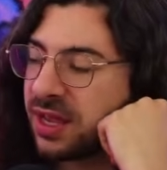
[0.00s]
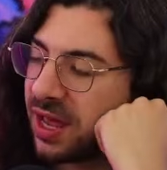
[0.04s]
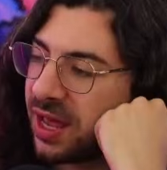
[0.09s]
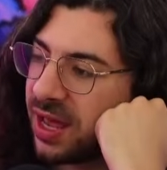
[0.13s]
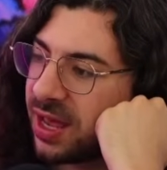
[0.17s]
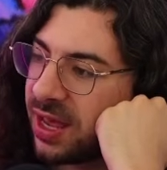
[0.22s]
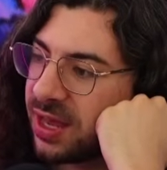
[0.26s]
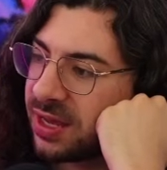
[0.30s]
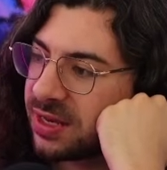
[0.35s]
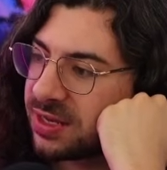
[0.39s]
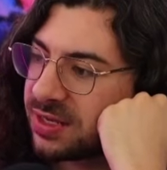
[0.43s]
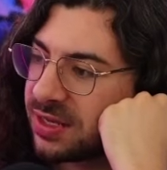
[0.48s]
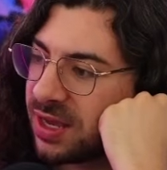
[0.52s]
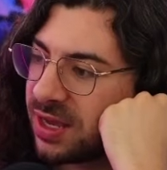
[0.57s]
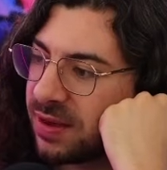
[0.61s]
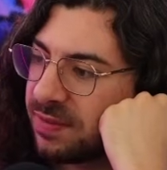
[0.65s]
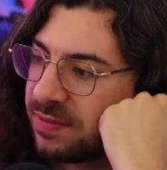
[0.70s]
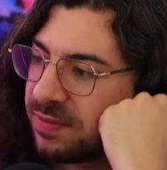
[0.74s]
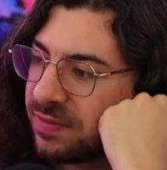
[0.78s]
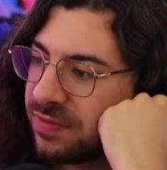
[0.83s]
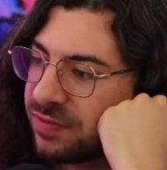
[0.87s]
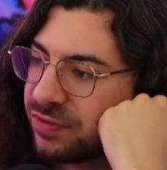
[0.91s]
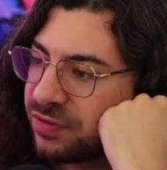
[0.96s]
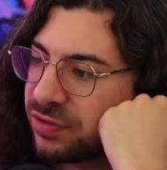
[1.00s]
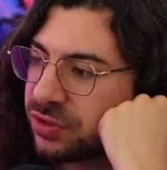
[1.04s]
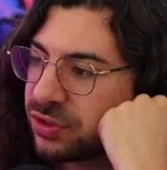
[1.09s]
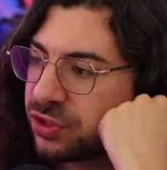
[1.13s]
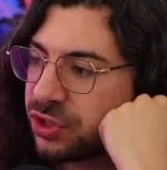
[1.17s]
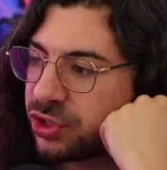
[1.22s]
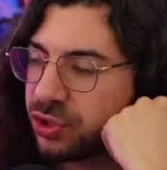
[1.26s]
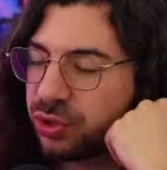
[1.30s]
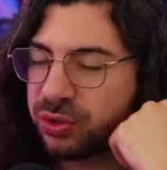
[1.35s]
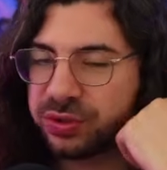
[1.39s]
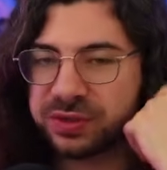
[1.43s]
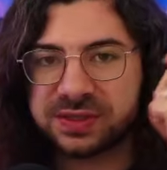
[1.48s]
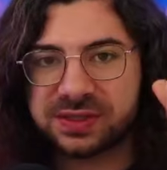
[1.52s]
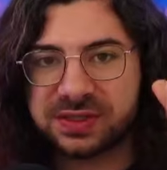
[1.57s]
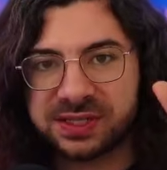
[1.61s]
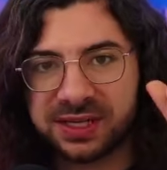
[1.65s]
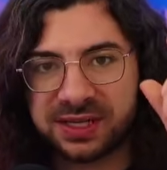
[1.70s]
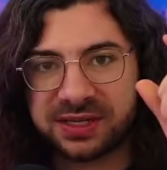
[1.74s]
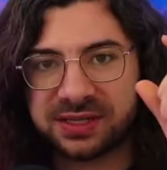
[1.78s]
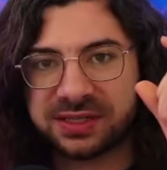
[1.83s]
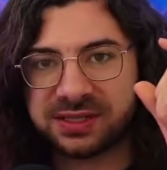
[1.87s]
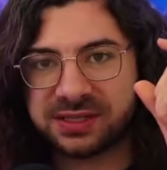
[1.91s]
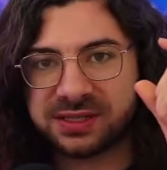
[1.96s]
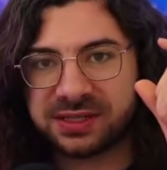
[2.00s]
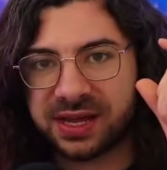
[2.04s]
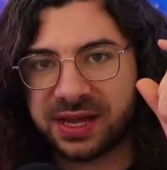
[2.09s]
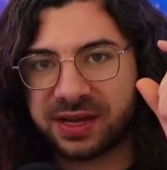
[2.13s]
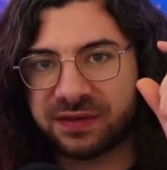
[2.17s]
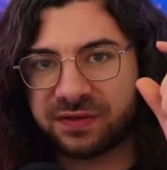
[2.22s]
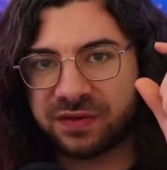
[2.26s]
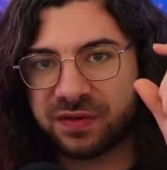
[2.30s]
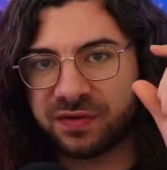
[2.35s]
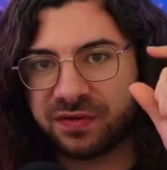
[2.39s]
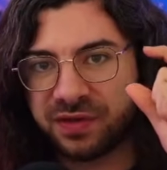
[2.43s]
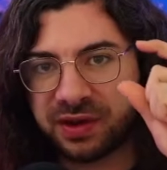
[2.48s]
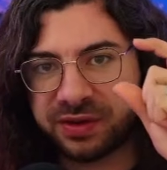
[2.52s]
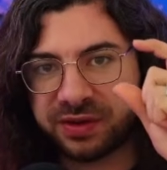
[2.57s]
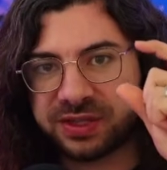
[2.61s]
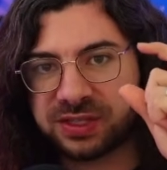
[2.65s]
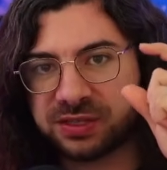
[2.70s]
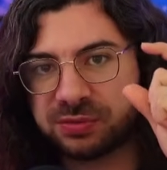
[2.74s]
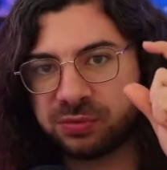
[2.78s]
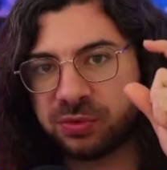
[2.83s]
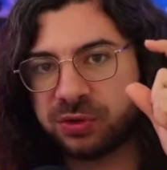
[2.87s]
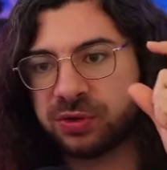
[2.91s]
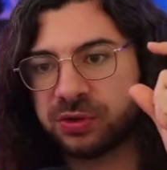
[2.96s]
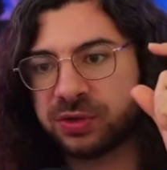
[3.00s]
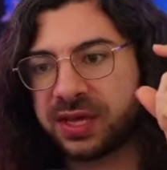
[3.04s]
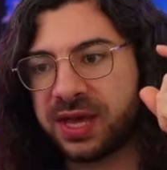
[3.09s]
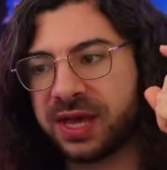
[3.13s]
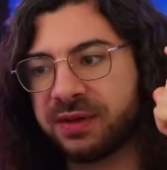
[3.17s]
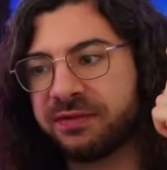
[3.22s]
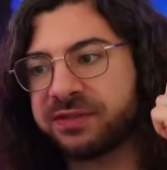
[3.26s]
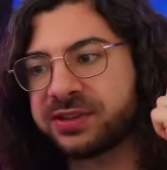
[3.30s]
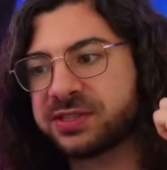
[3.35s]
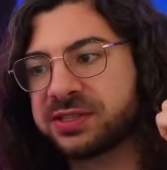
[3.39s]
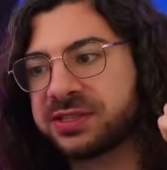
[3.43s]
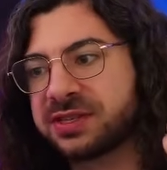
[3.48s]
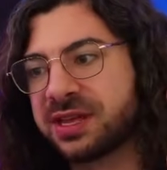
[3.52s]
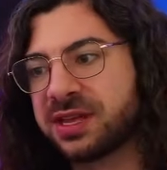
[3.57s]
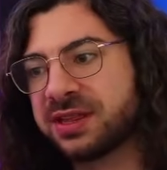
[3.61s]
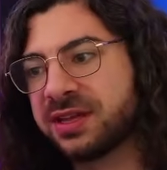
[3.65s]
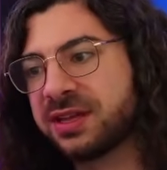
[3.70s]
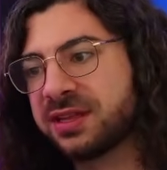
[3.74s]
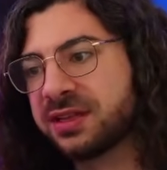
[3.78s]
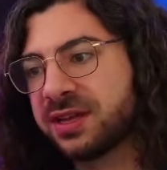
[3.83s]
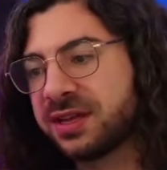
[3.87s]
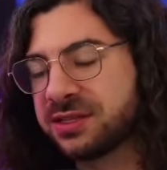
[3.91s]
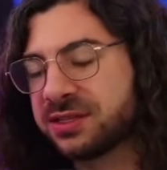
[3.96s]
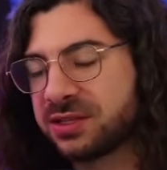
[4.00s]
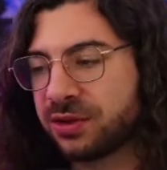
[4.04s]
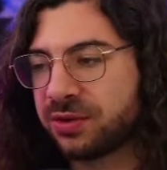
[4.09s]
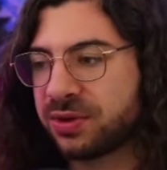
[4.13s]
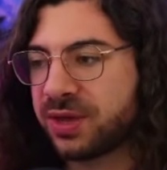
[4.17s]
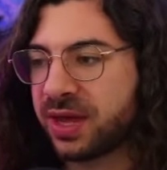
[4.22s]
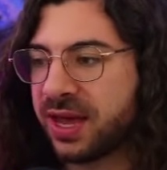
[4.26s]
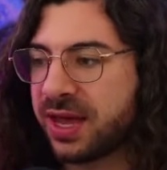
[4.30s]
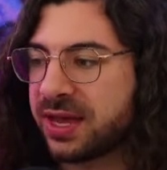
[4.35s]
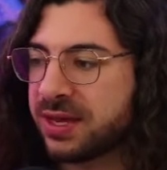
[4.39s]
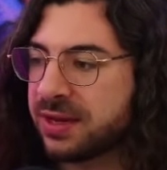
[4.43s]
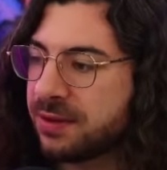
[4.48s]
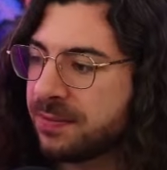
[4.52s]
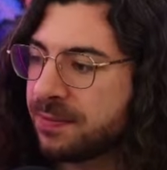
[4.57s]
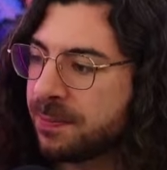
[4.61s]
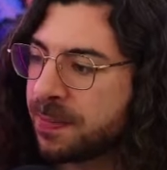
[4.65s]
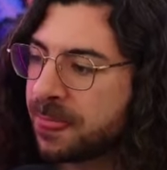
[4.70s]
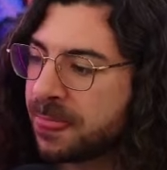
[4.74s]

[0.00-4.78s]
And for short stints and for very small canvases, I think it's okay.